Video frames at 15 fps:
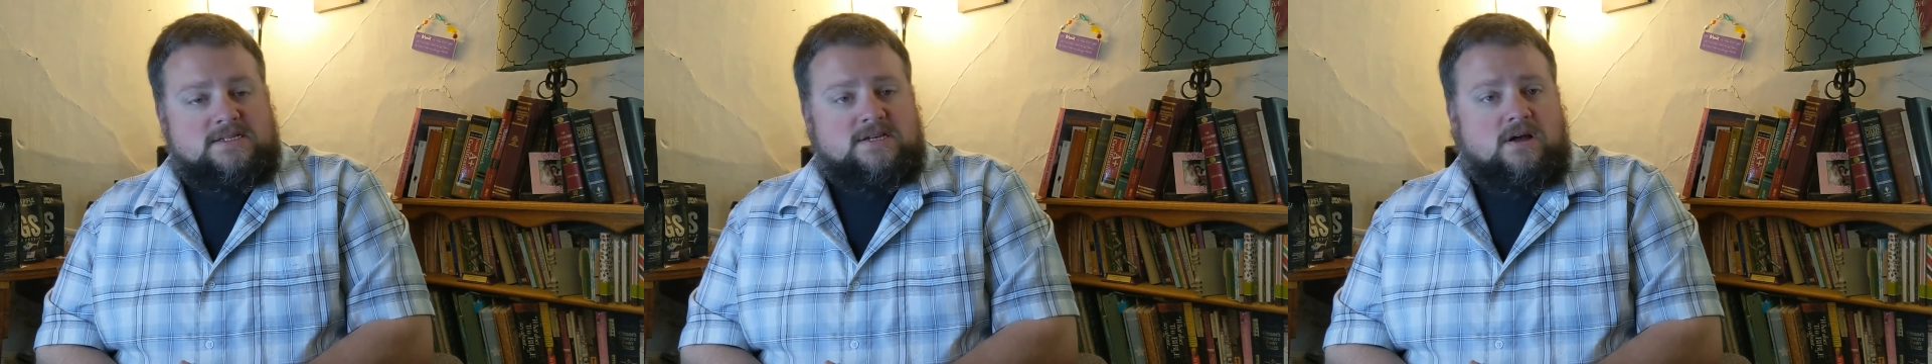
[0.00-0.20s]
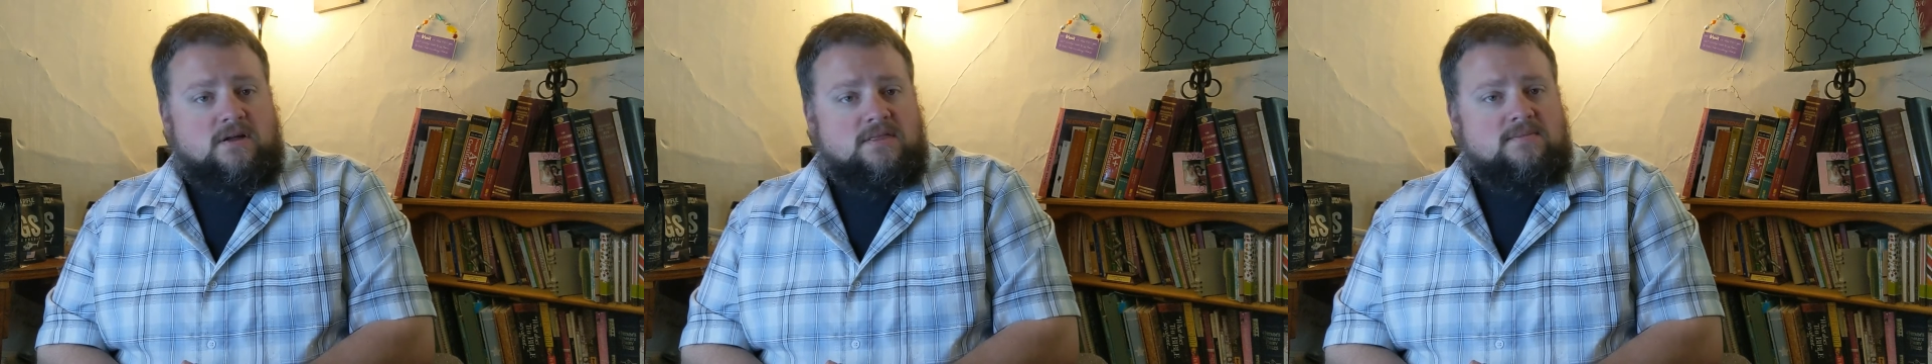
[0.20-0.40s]

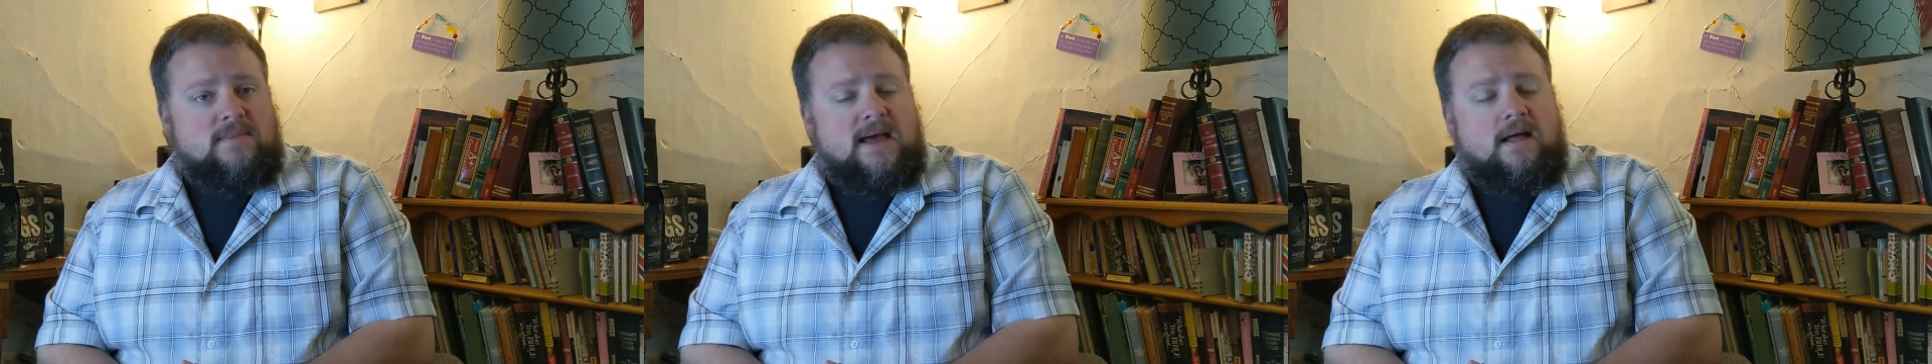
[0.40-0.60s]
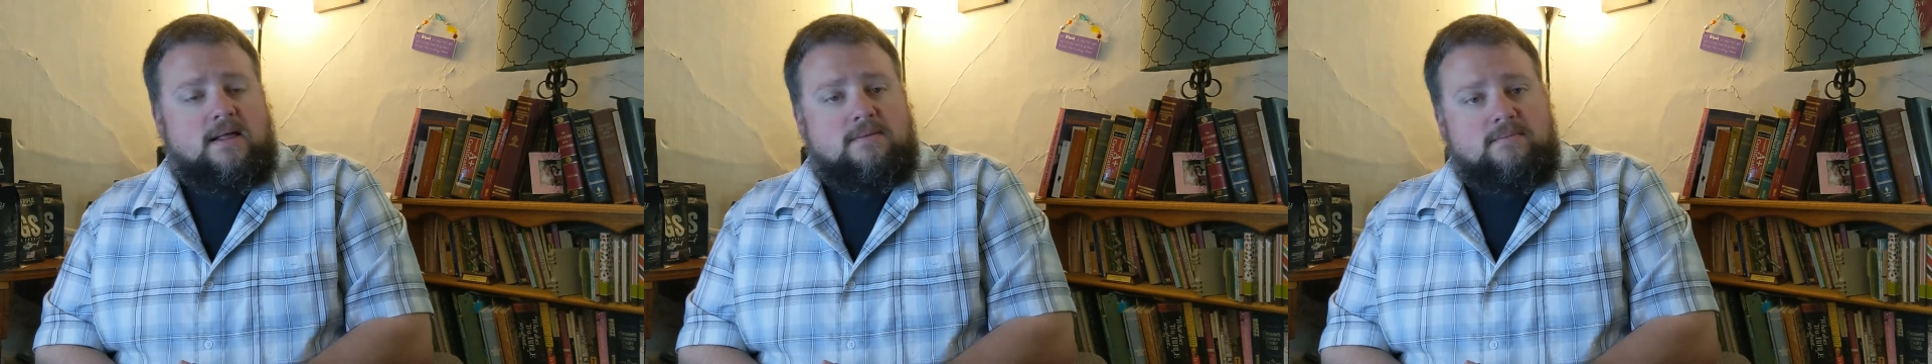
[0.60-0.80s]
It's called the
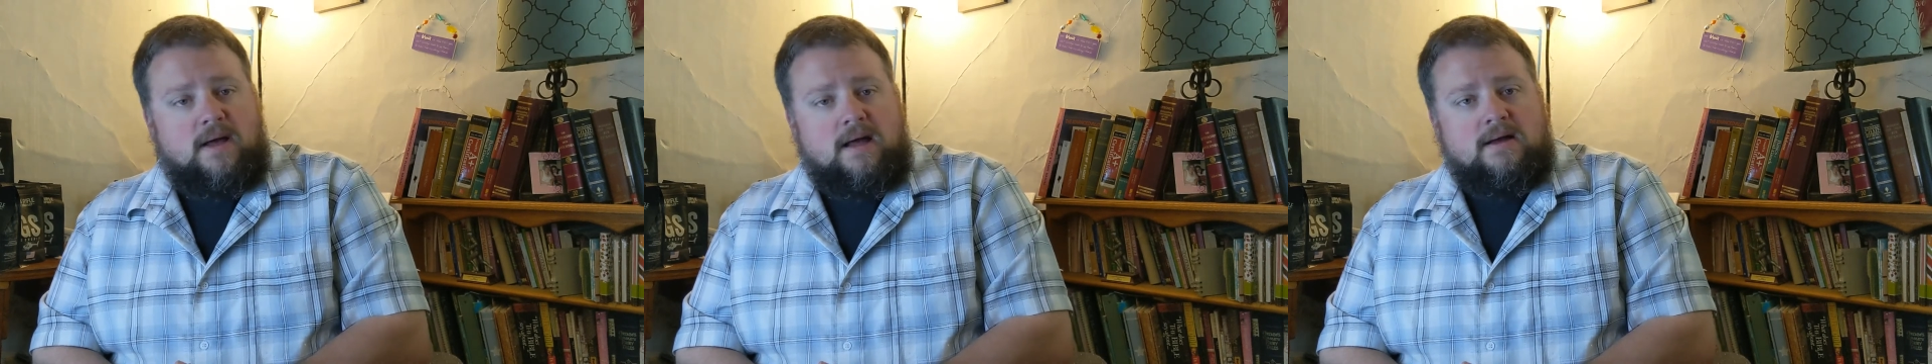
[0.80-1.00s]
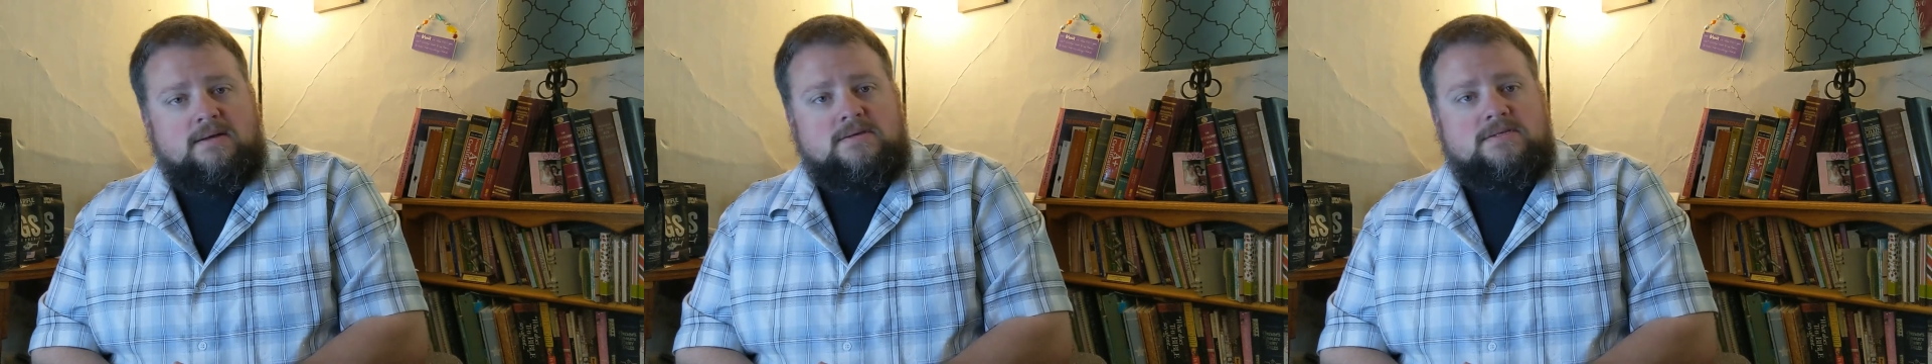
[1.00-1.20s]
ballot
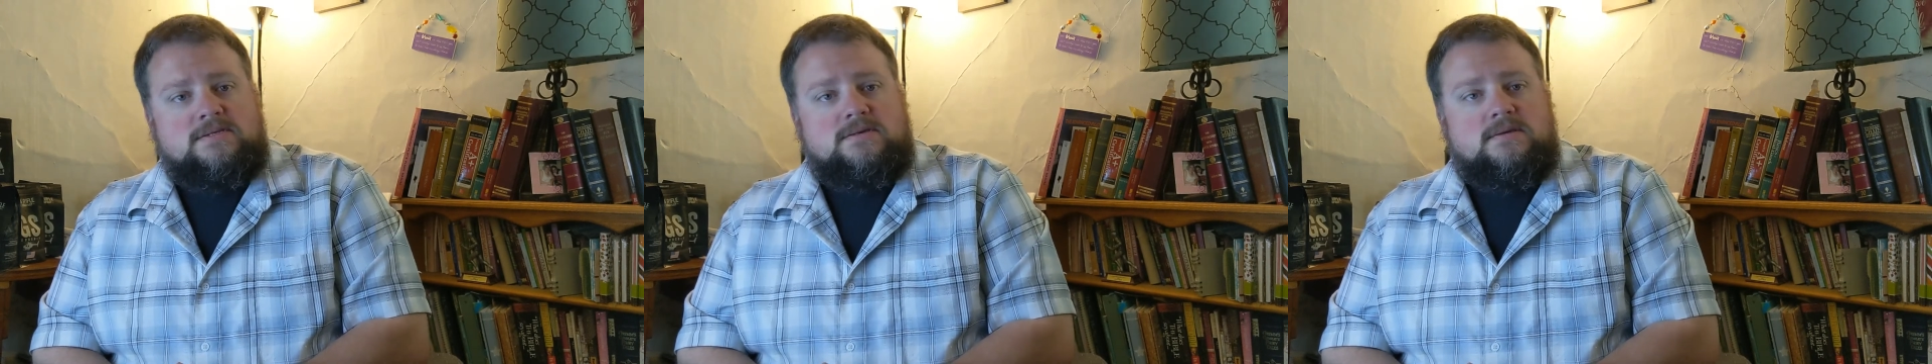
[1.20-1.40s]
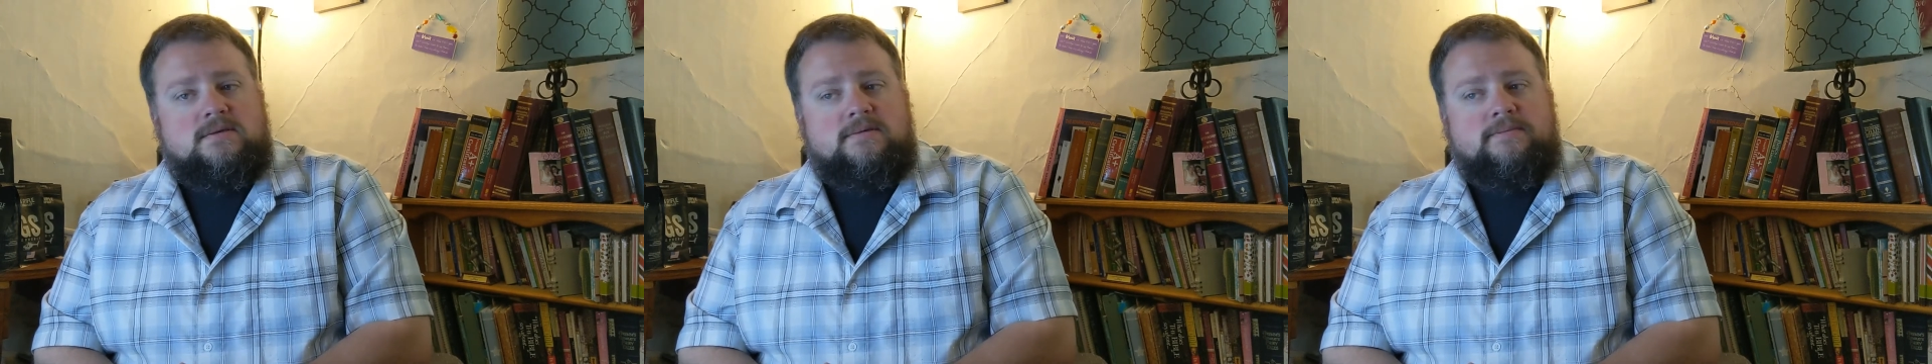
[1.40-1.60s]

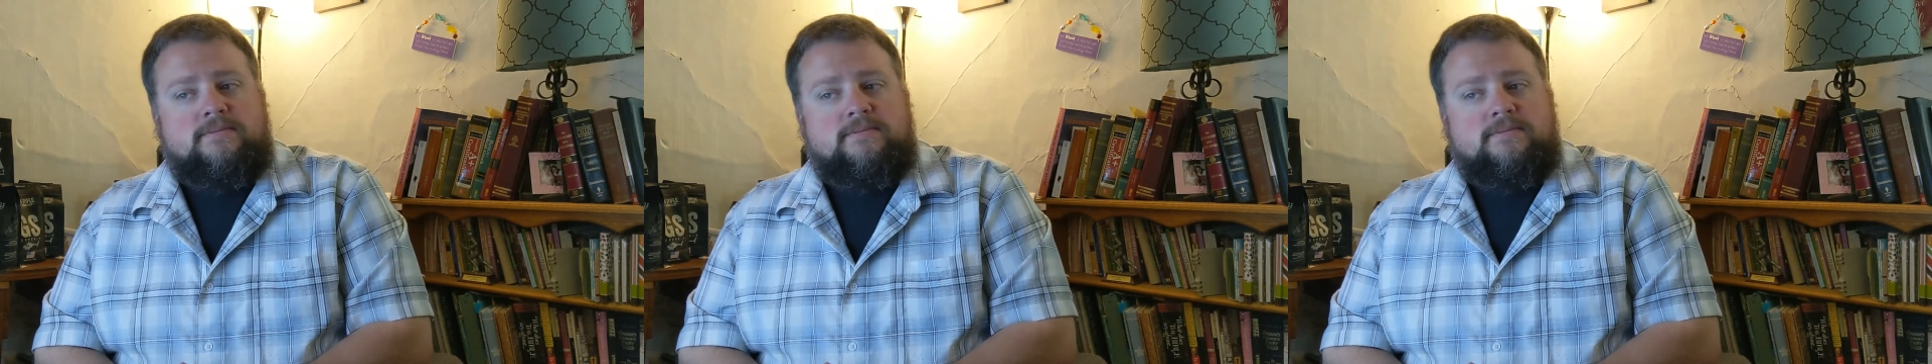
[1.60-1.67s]
box.